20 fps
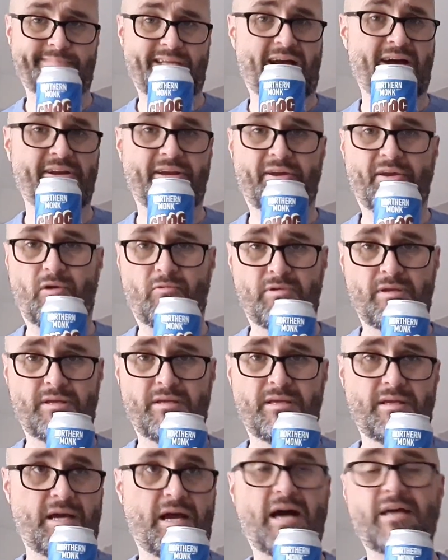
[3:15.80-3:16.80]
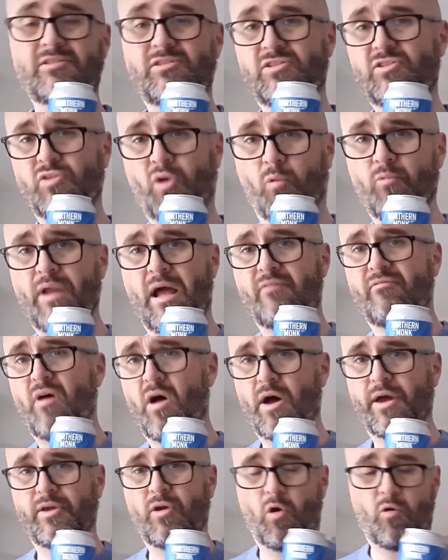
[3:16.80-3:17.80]
I don't know. I just don't have
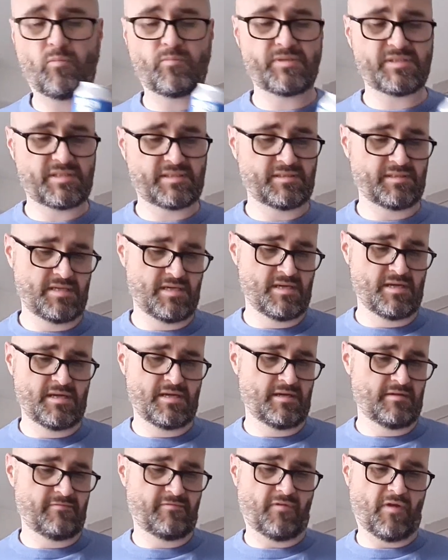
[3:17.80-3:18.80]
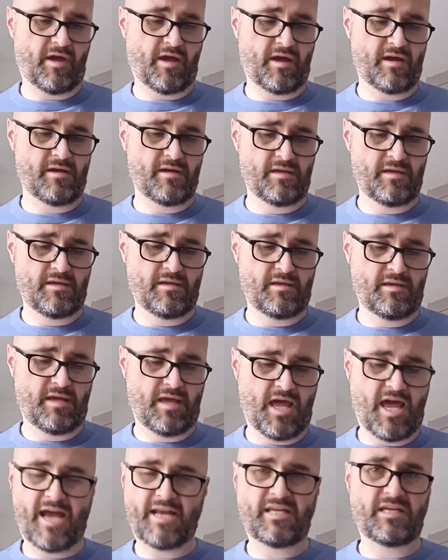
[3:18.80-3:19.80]
high hopes for
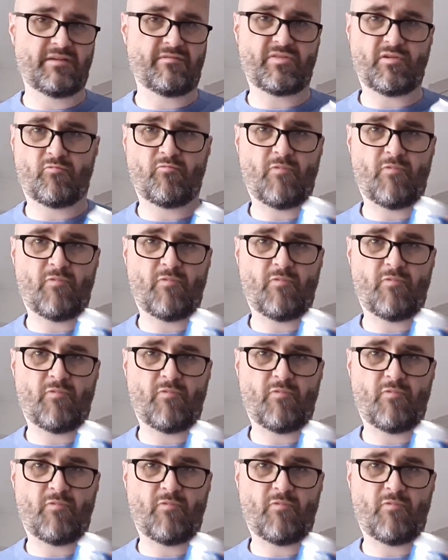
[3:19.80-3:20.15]
any of the